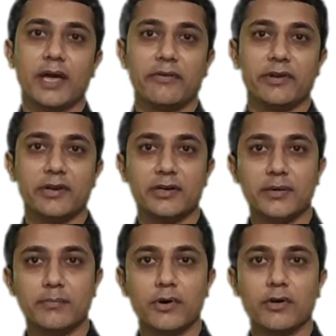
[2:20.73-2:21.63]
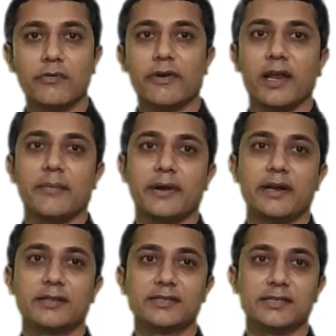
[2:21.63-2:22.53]
having a number of
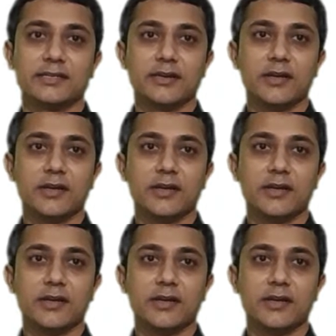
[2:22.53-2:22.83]
elements